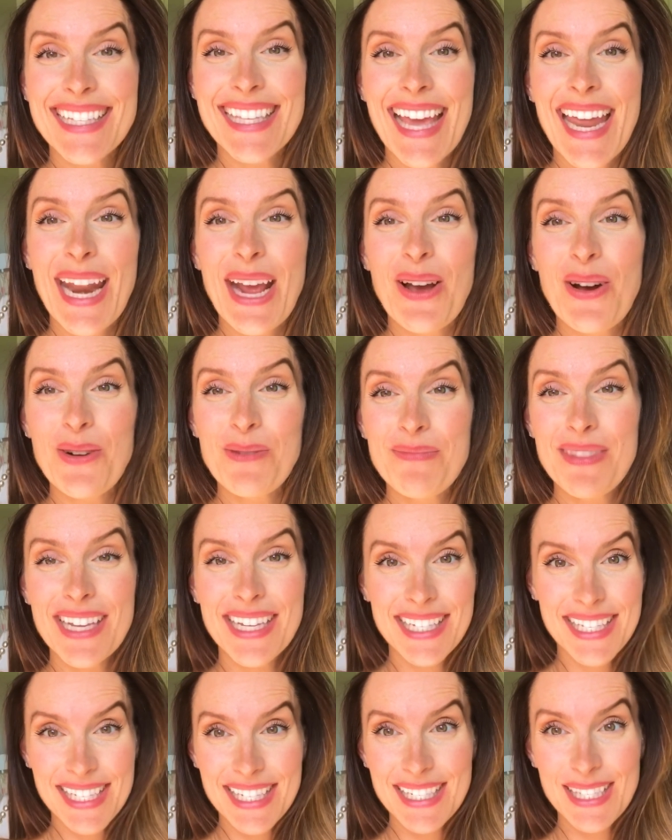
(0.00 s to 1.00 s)
and I hope
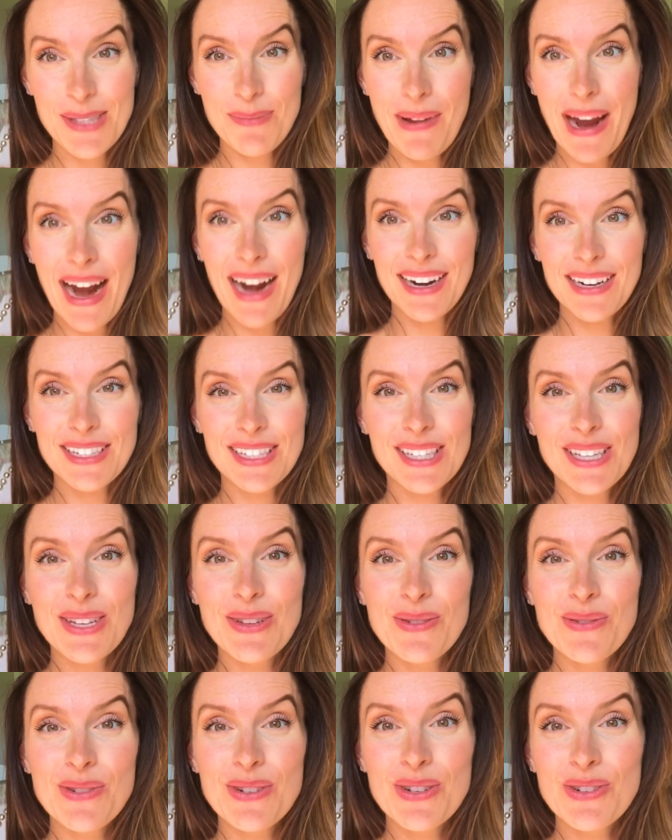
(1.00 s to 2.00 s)
this inspires
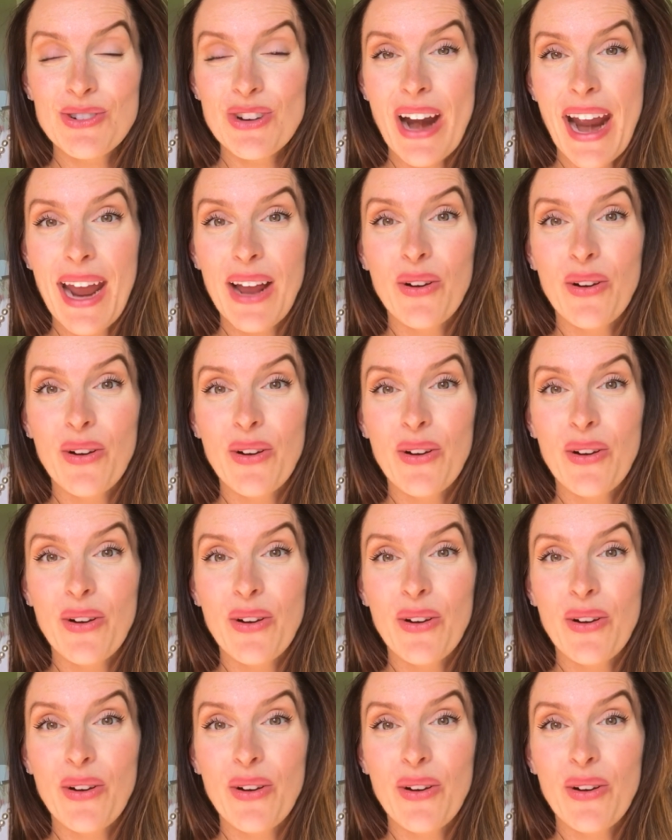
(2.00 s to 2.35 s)
you to try